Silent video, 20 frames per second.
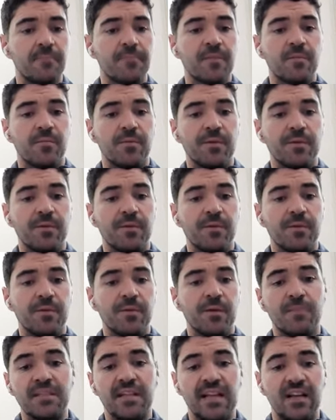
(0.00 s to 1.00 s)
We know there are
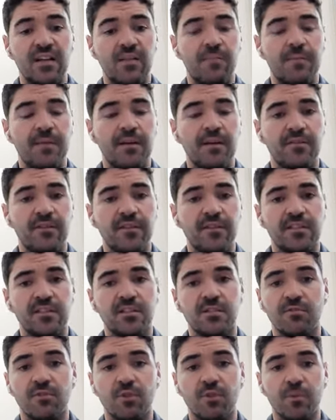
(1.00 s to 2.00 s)
mental health benefits to
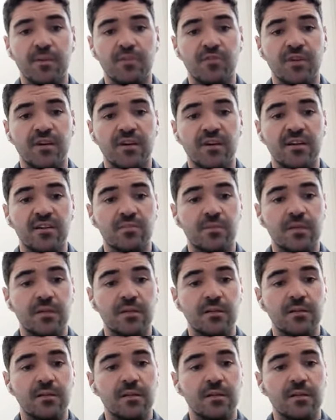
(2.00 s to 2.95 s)
aerobic training as well.